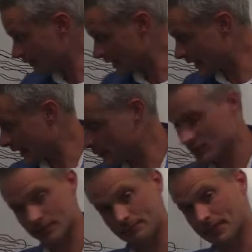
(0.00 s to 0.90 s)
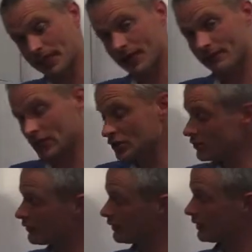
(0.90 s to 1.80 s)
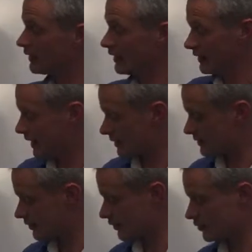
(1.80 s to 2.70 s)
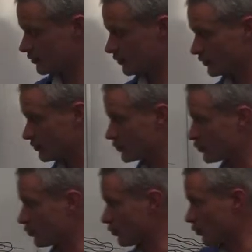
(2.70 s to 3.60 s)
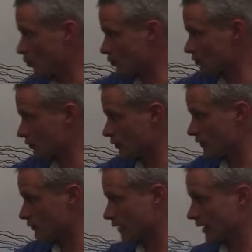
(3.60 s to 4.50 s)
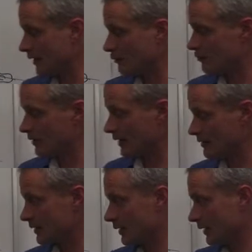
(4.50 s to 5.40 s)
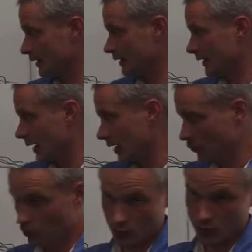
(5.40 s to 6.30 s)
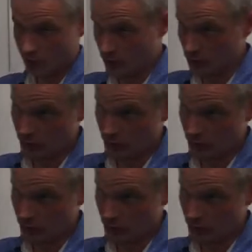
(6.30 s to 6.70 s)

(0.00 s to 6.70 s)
the house at mid-elevation, and that's so that you can store water and direct the water and the